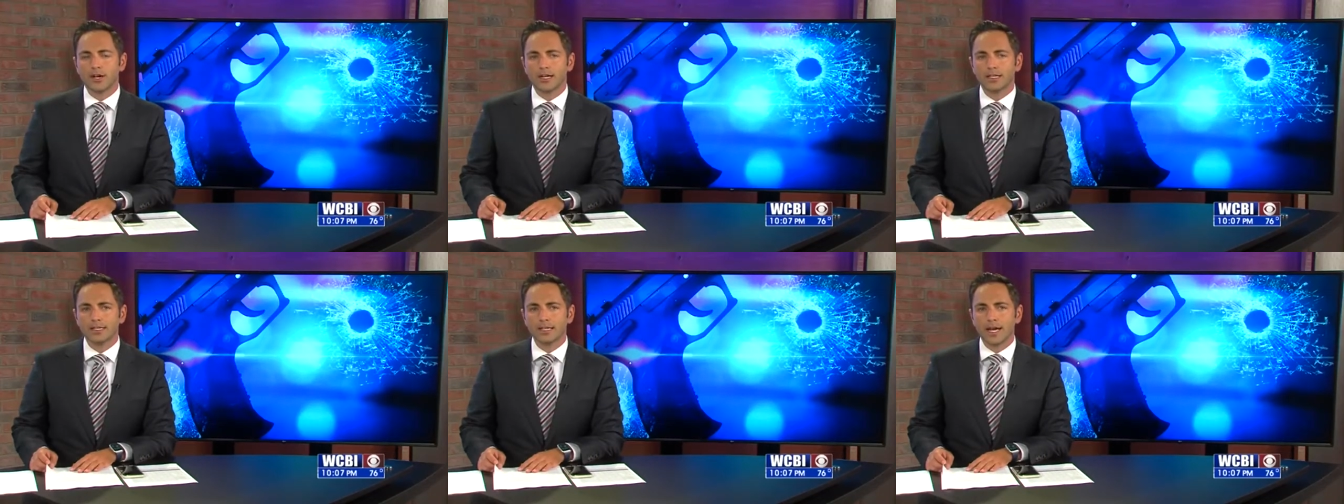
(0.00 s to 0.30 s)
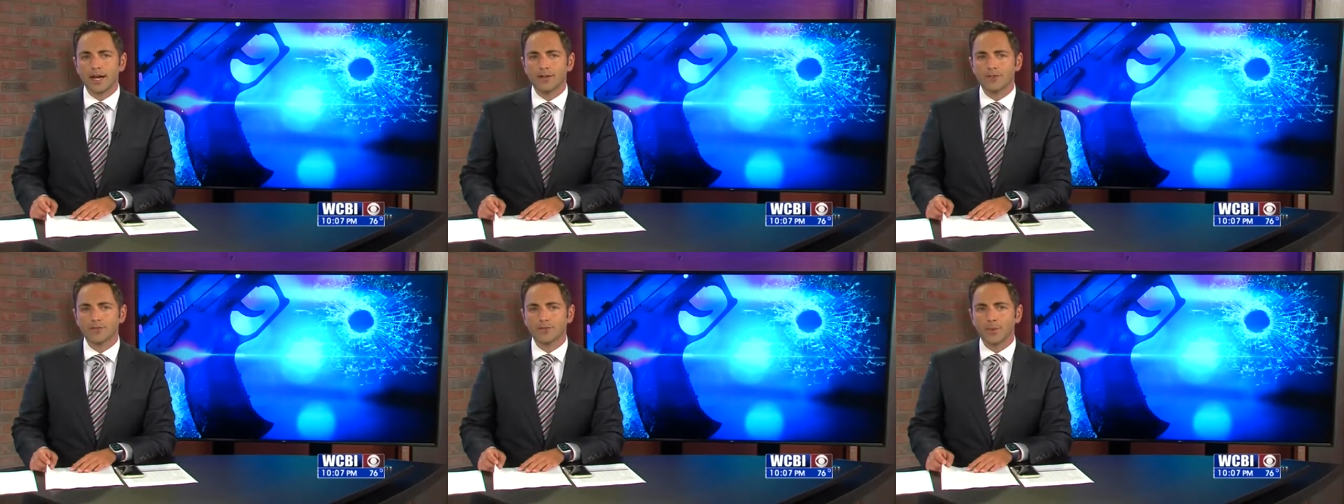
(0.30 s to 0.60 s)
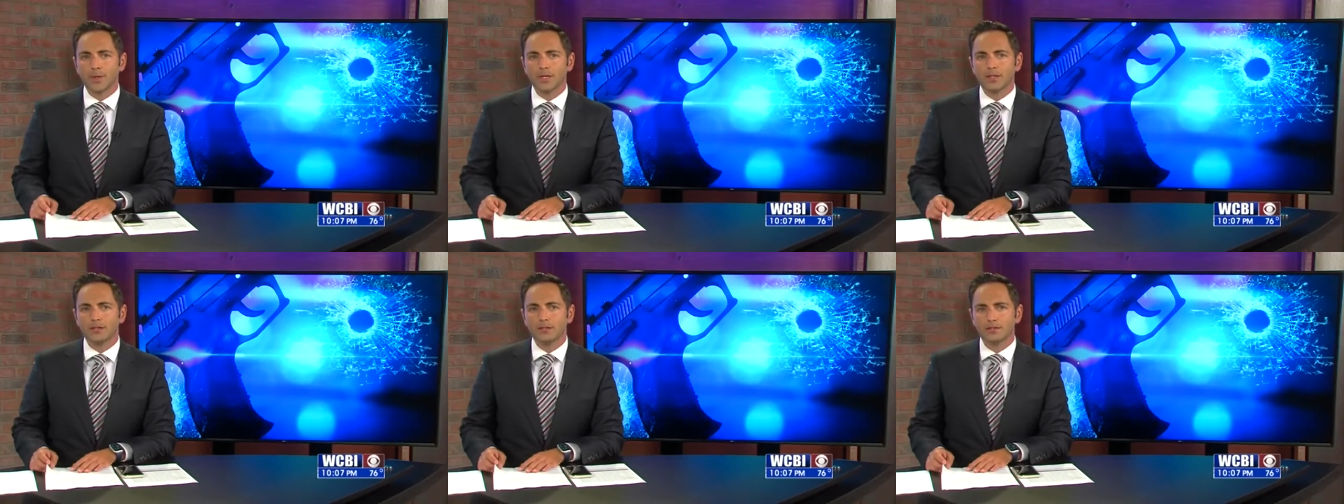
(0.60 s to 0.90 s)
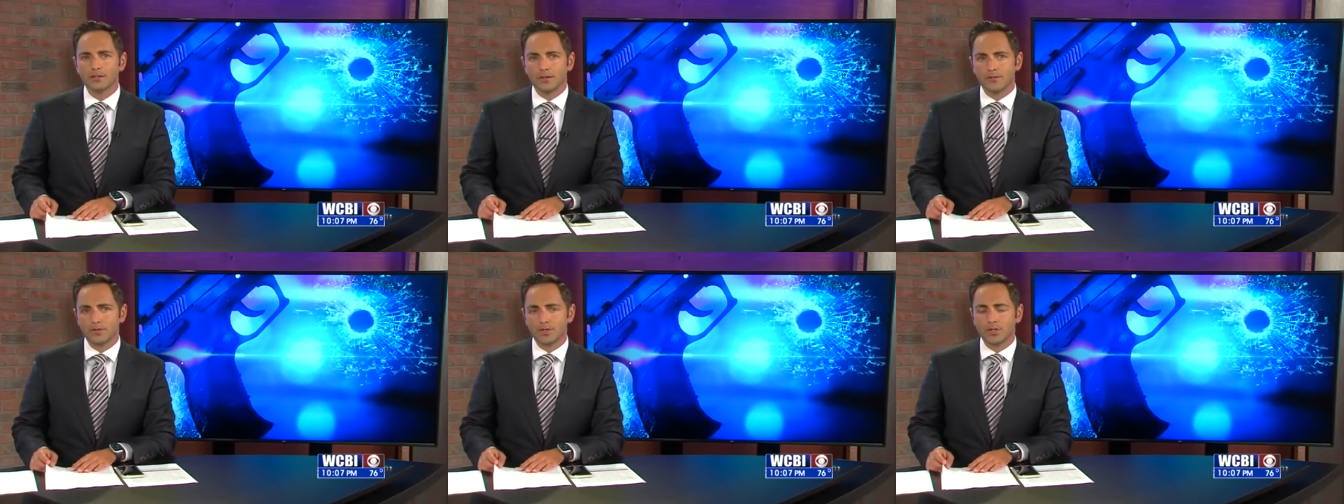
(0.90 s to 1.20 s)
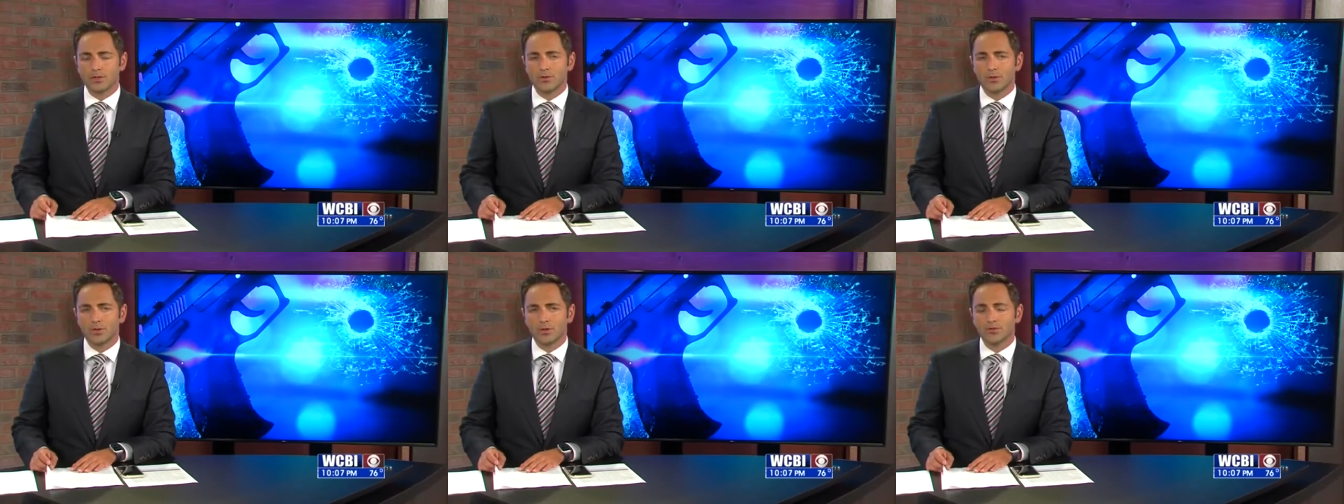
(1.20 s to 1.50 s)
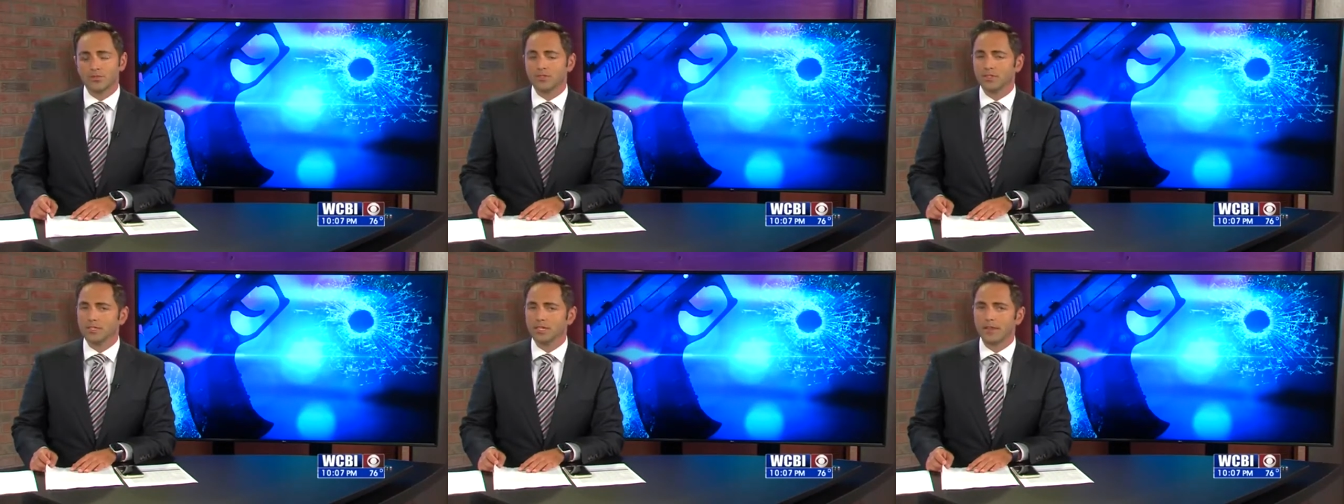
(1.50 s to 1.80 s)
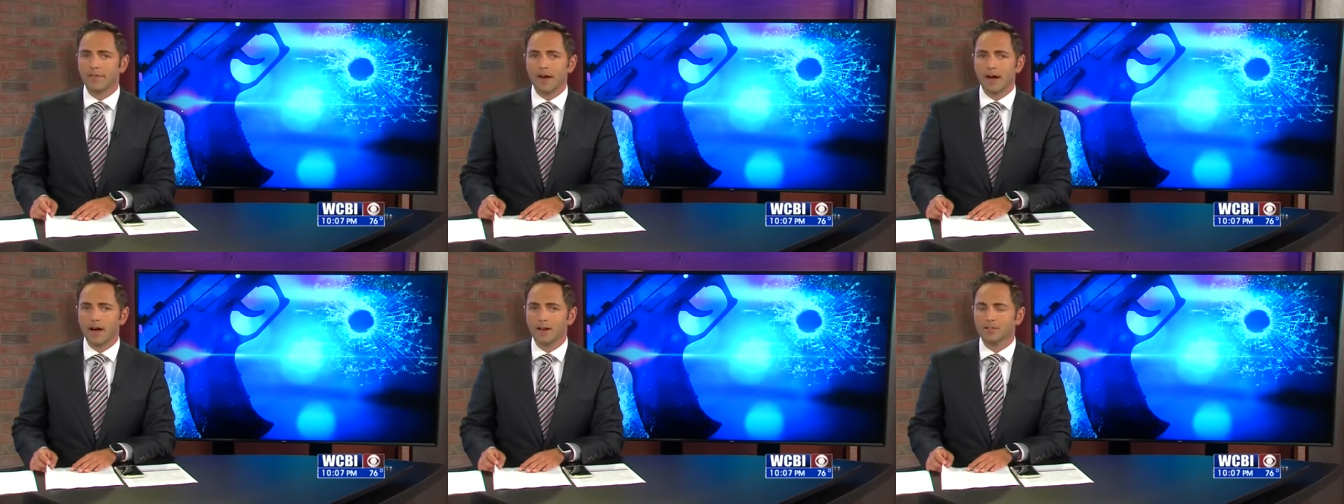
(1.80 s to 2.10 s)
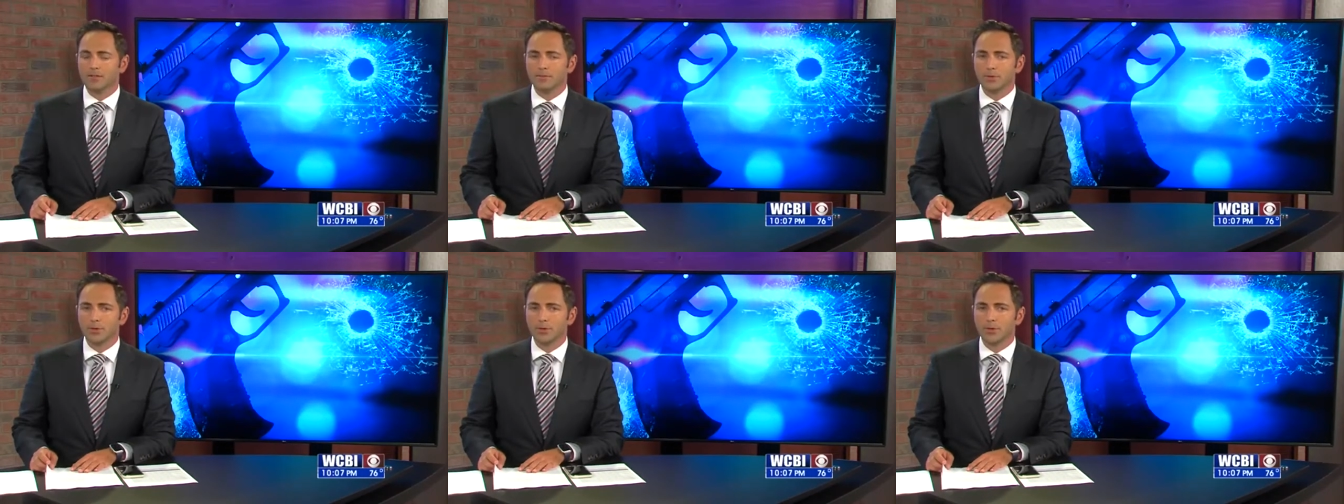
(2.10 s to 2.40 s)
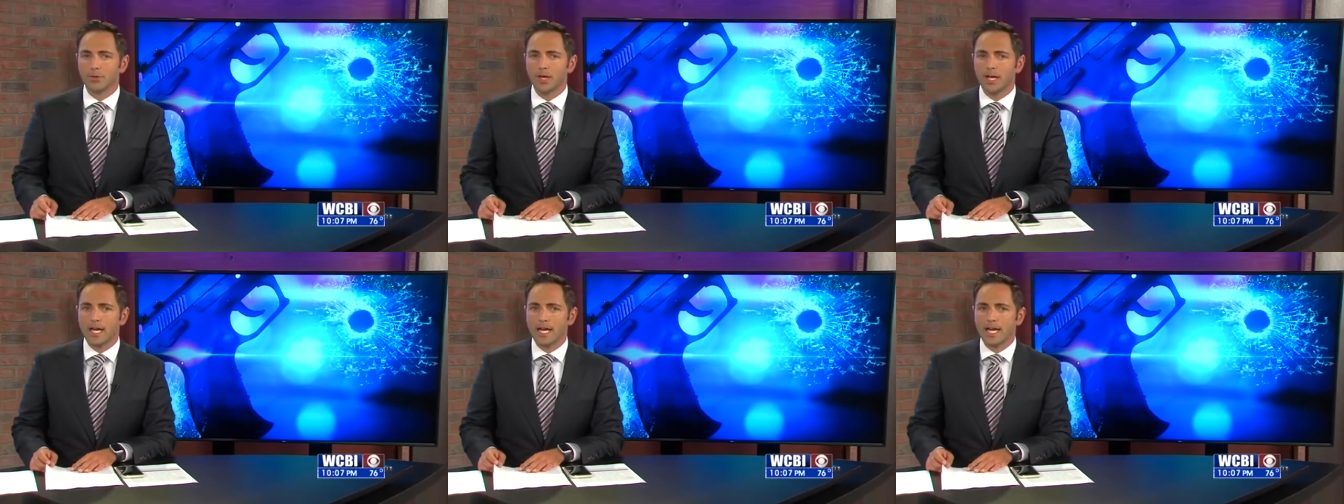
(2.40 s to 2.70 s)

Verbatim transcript: last week. The 17-year-old still in the hospital.